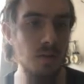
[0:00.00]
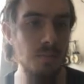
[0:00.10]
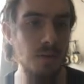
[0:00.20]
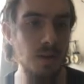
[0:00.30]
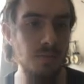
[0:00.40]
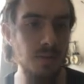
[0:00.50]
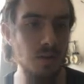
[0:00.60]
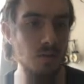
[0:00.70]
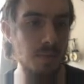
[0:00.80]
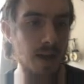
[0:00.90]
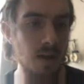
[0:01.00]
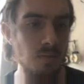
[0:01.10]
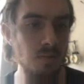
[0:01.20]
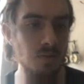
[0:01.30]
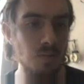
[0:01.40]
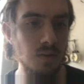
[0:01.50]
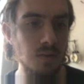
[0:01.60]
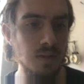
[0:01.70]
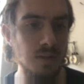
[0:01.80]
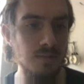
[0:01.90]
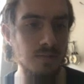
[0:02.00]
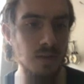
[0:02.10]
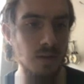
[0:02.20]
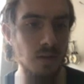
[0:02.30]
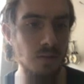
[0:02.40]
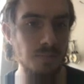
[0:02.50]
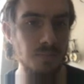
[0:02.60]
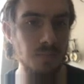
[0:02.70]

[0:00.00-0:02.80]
But if I go backwards quickly in the video,